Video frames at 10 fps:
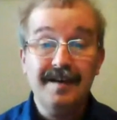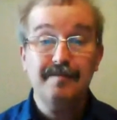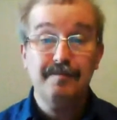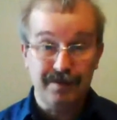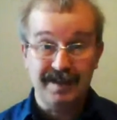
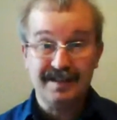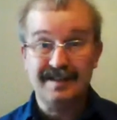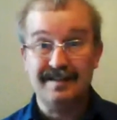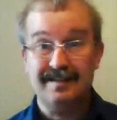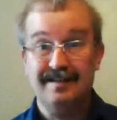Me?
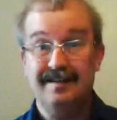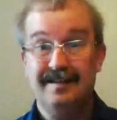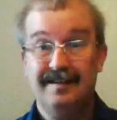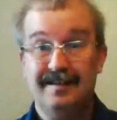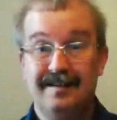
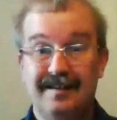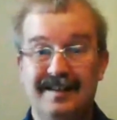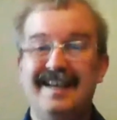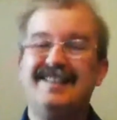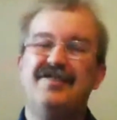Modest?
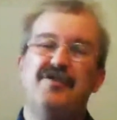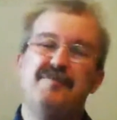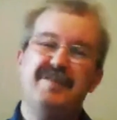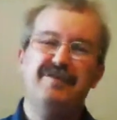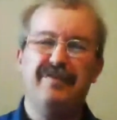
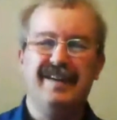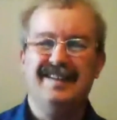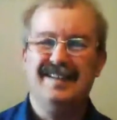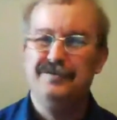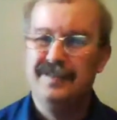Get to know me.
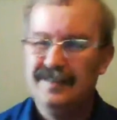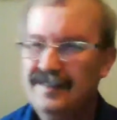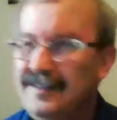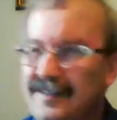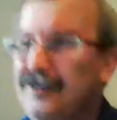You'll find
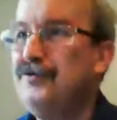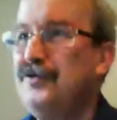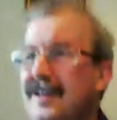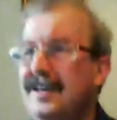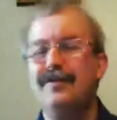out.
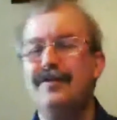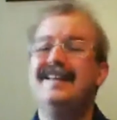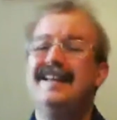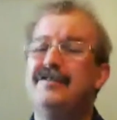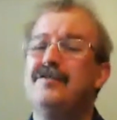
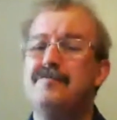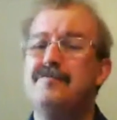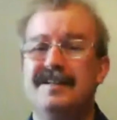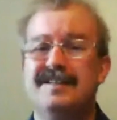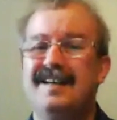You'll find
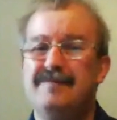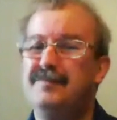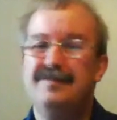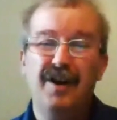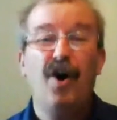out how
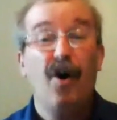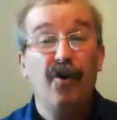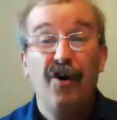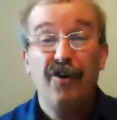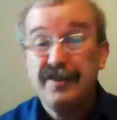modest I am
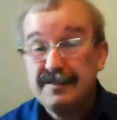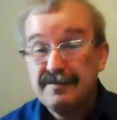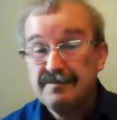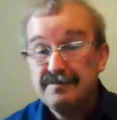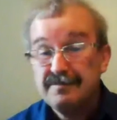or
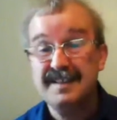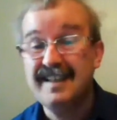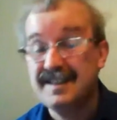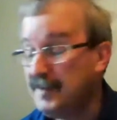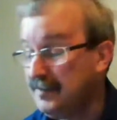not,
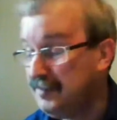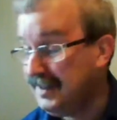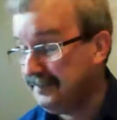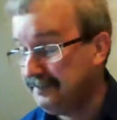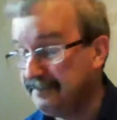as the
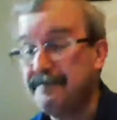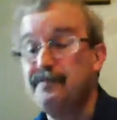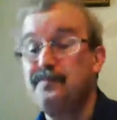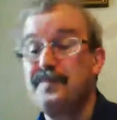case may be.